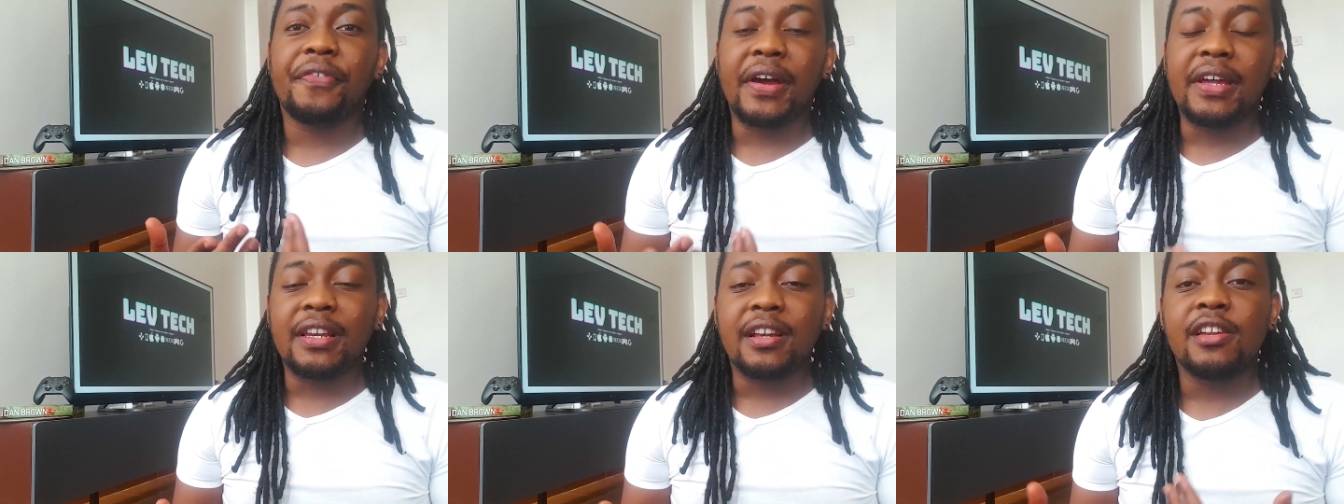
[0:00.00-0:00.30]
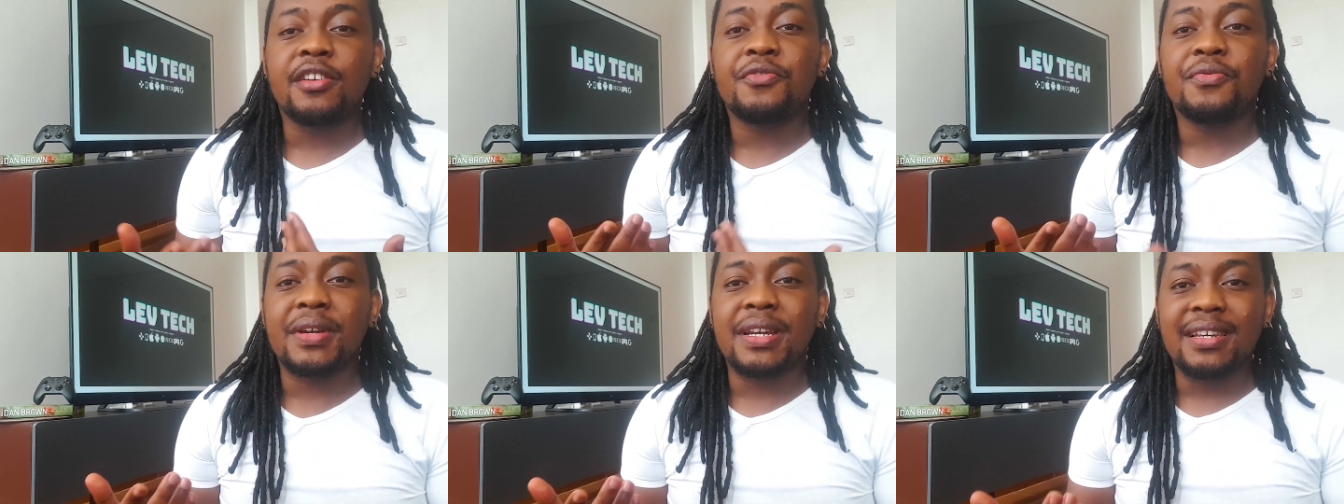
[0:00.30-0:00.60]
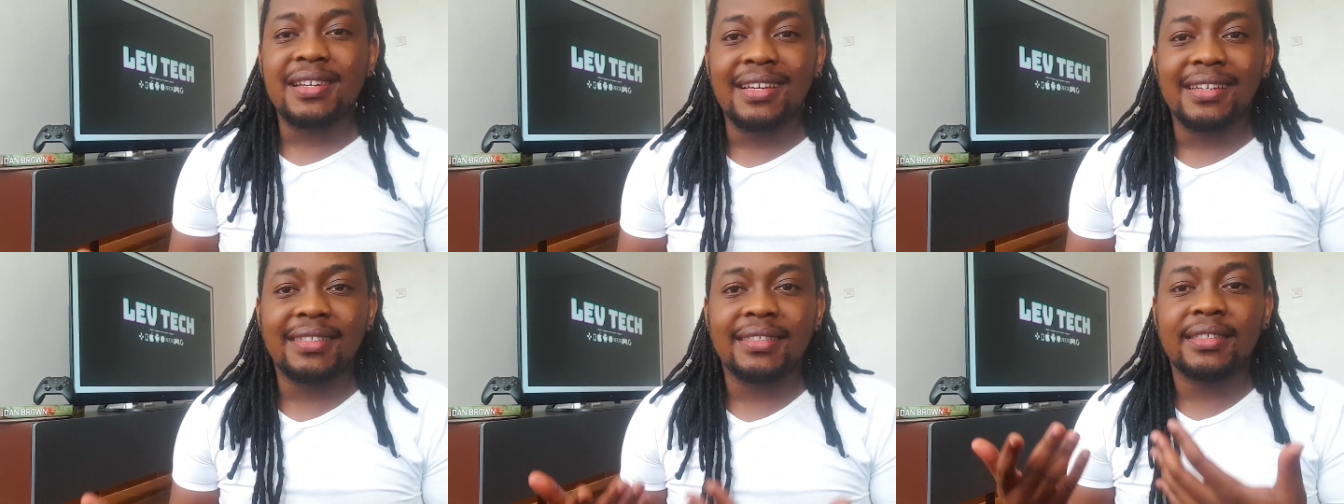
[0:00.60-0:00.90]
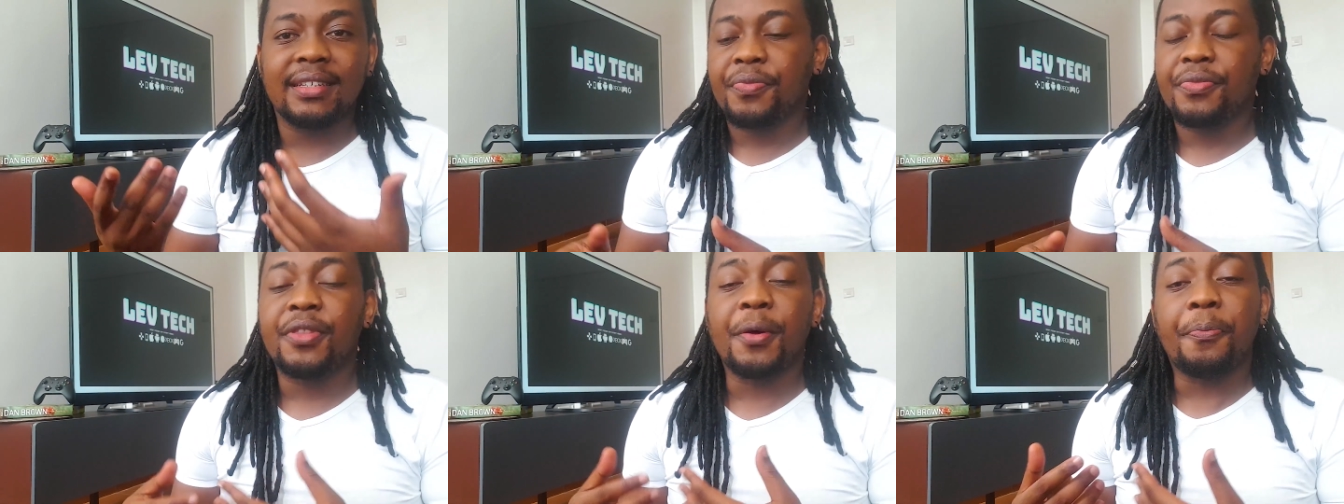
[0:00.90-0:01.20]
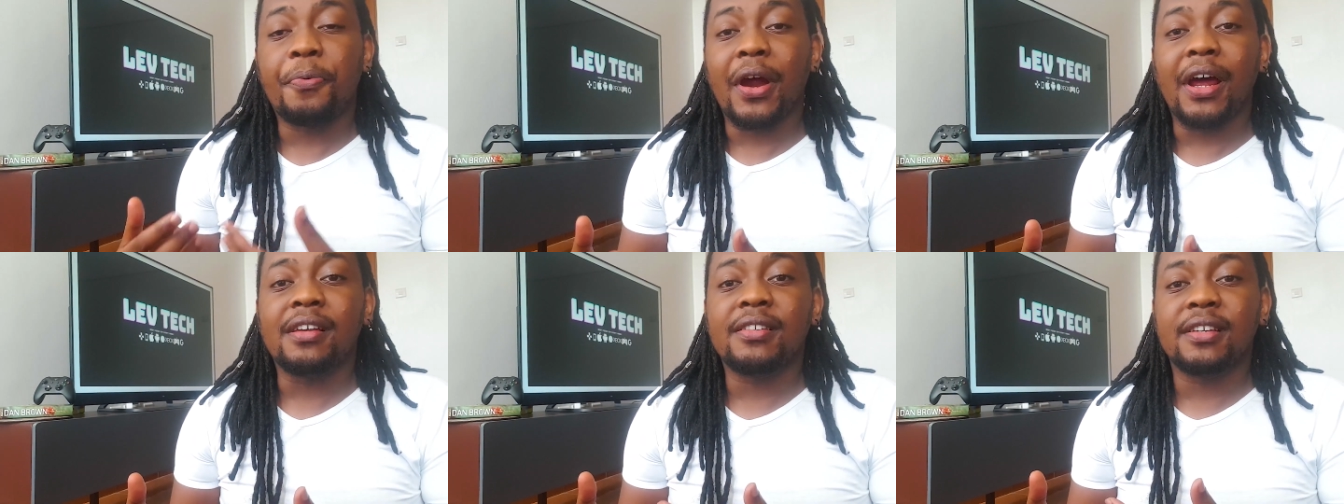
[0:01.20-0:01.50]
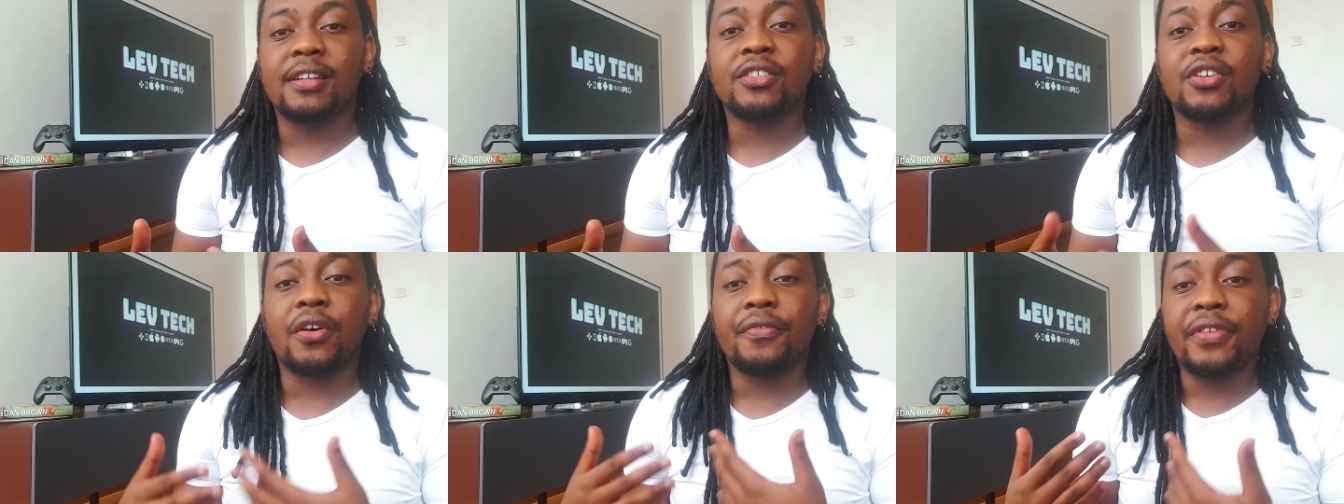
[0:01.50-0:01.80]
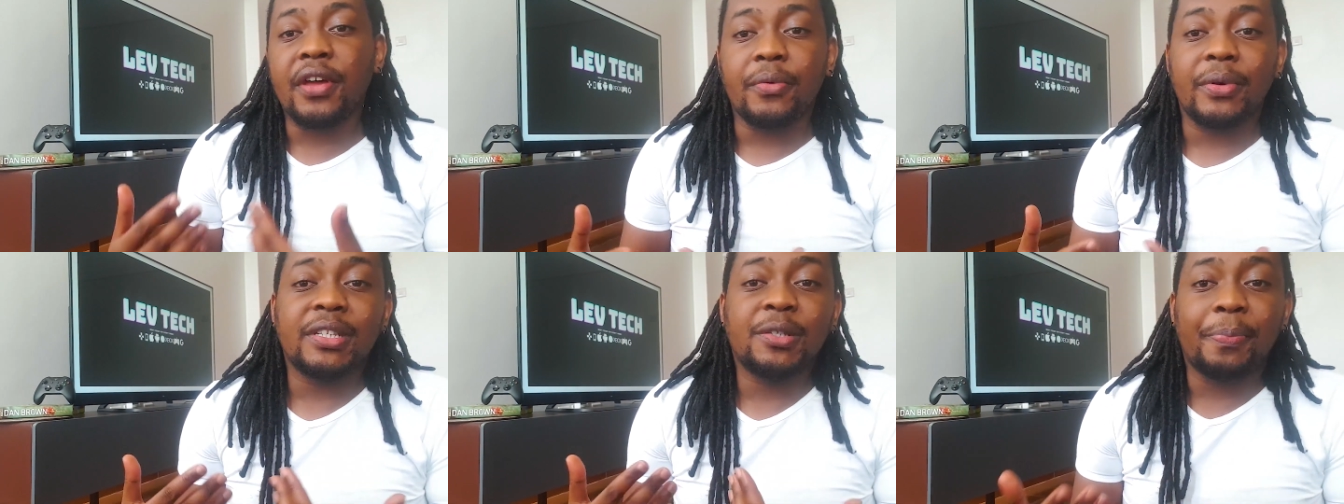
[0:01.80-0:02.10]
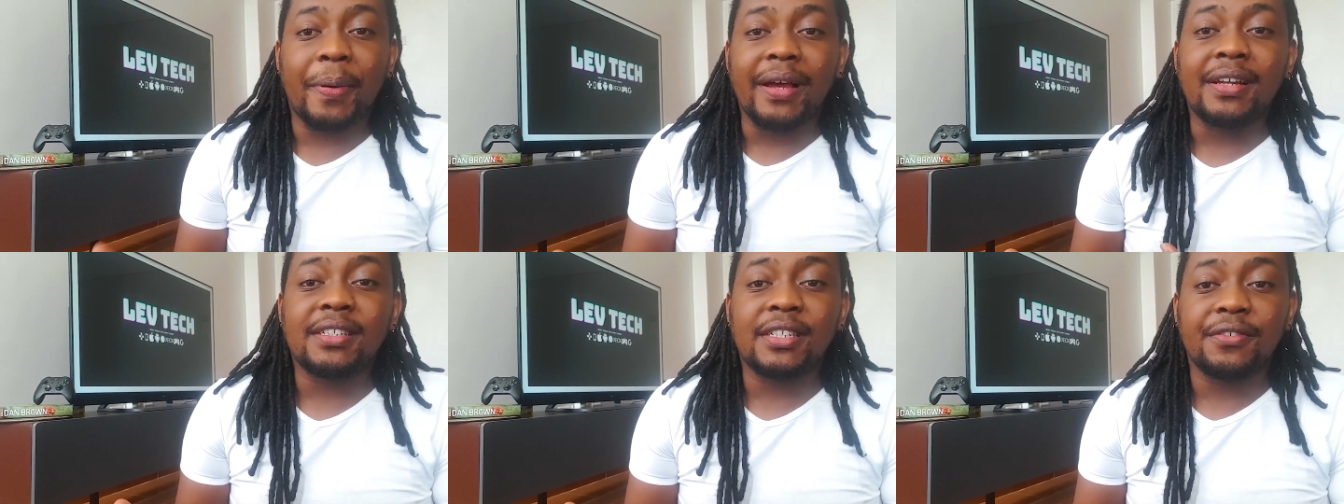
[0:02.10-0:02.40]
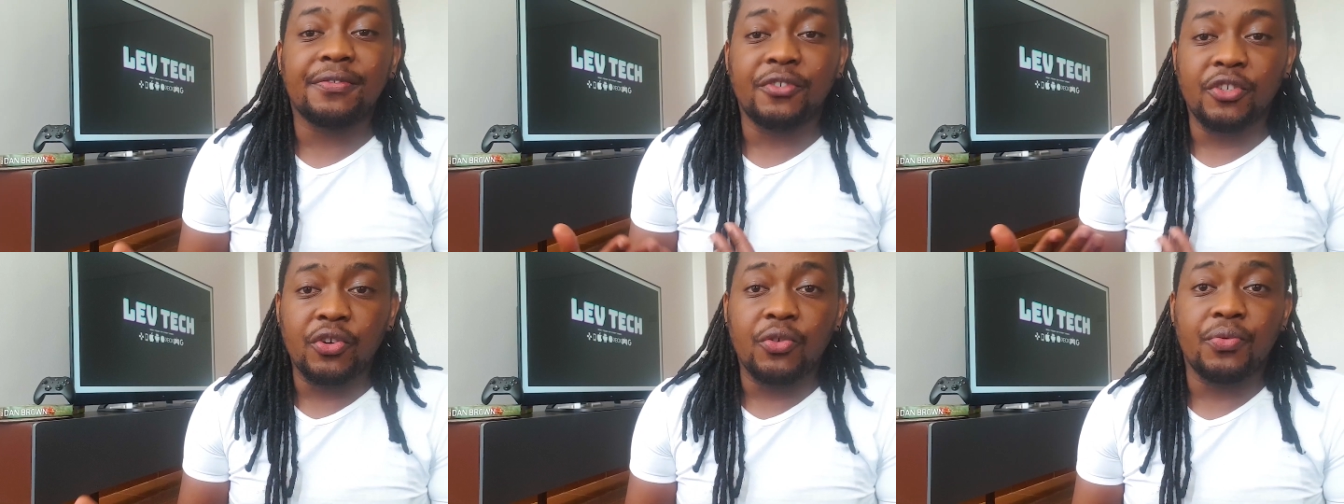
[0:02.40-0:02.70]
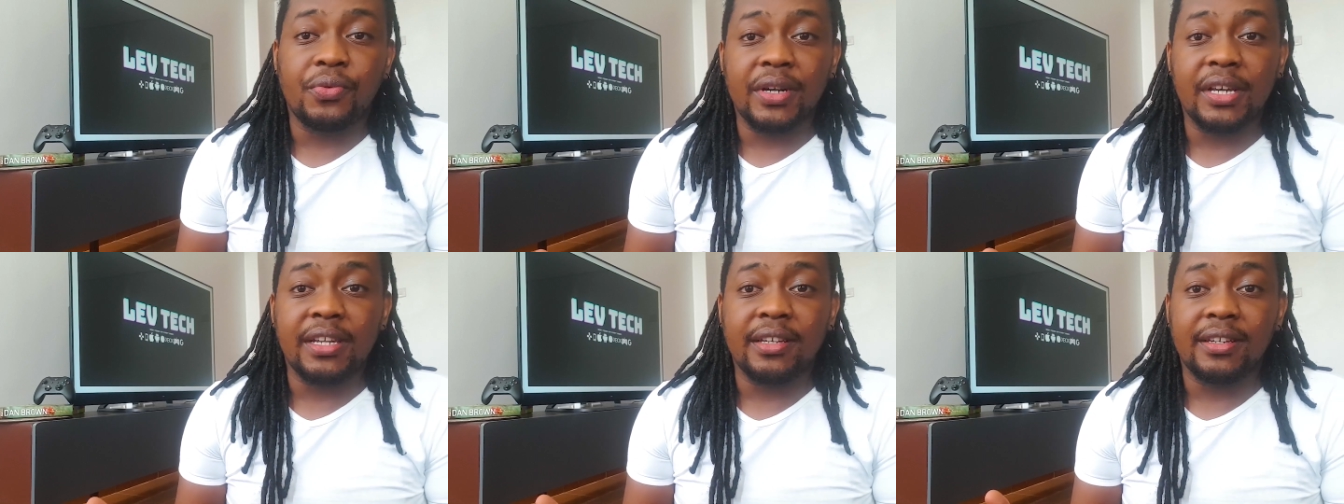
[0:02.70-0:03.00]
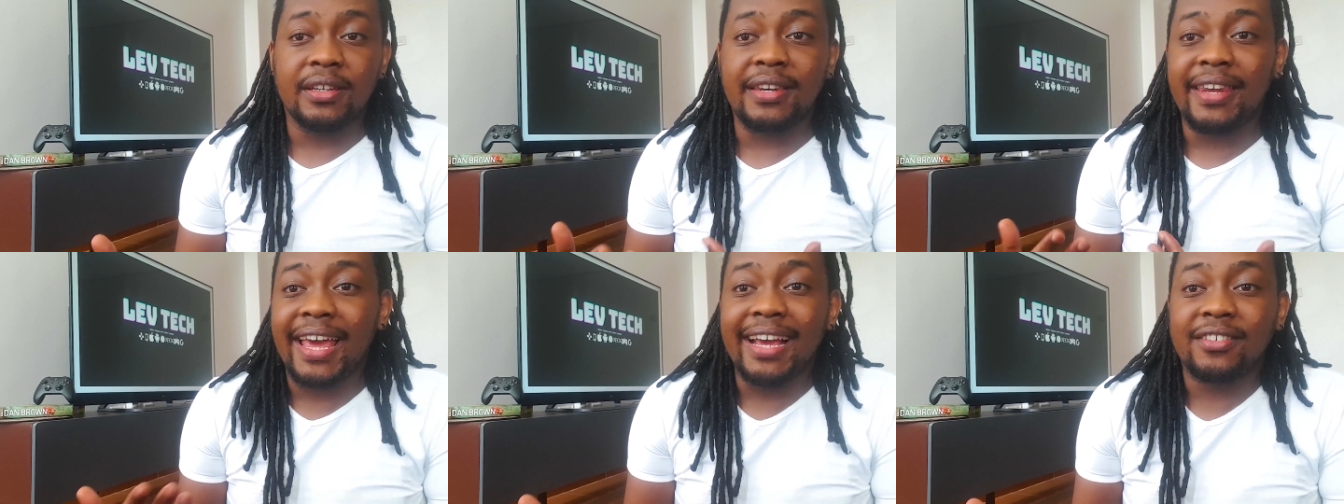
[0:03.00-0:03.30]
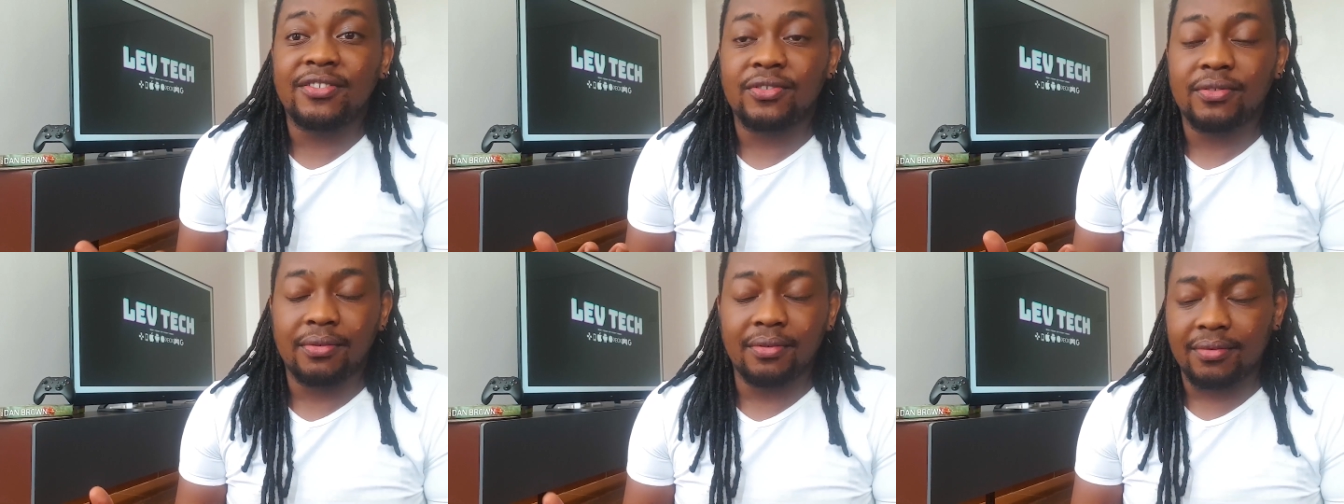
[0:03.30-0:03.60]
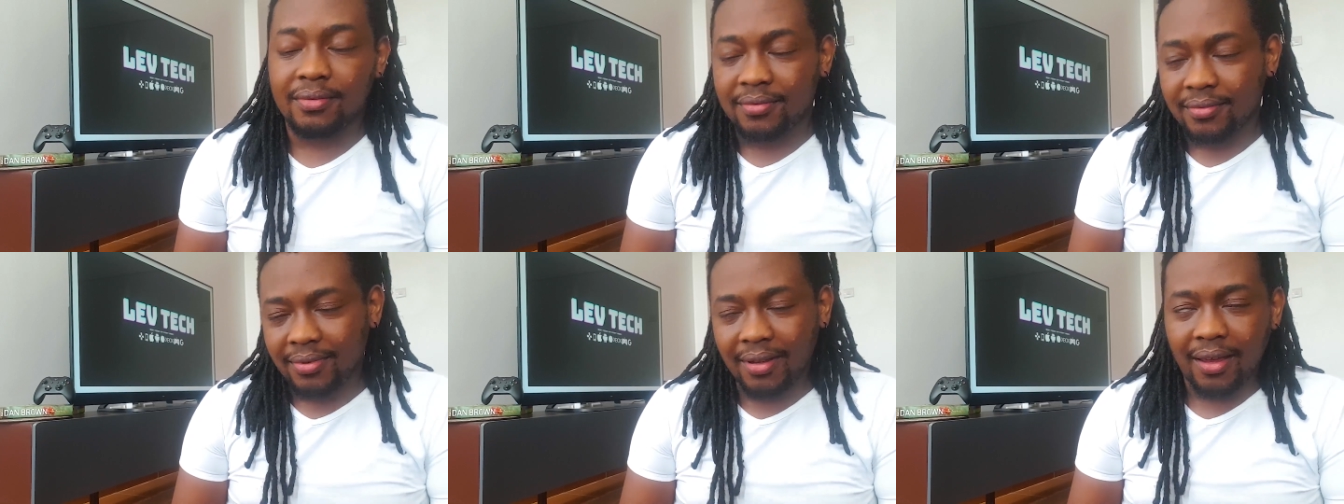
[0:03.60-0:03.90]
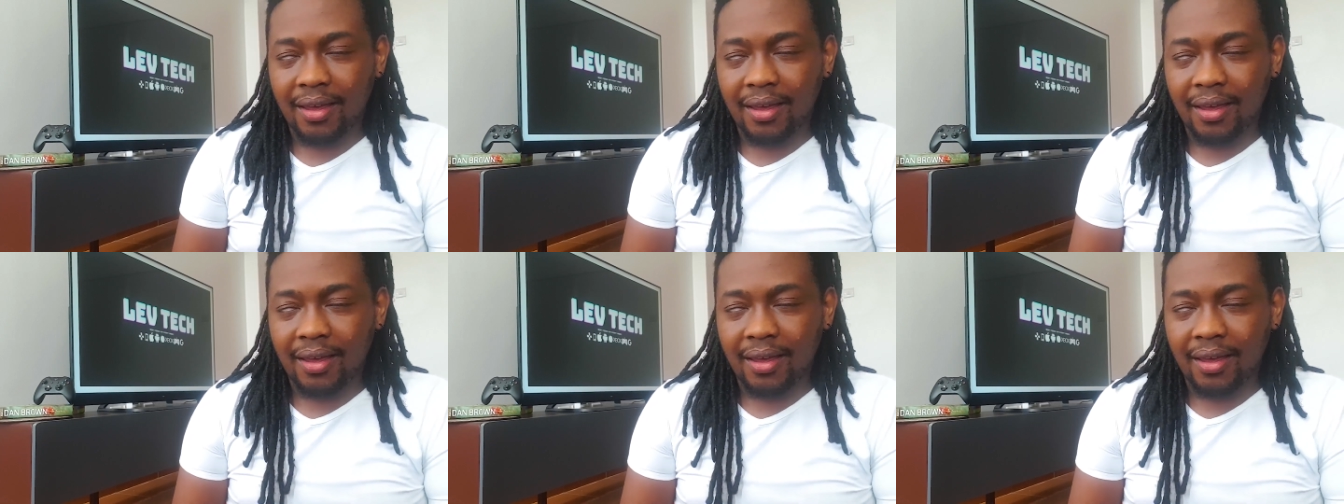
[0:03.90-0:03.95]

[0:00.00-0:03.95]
finally released the prices of their respective new next-gen